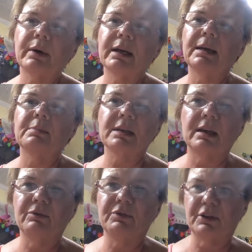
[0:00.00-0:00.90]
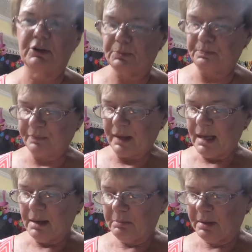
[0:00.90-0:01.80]
do I keep saying view?
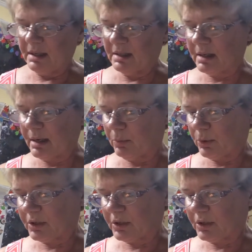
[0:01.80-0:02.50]
Piece number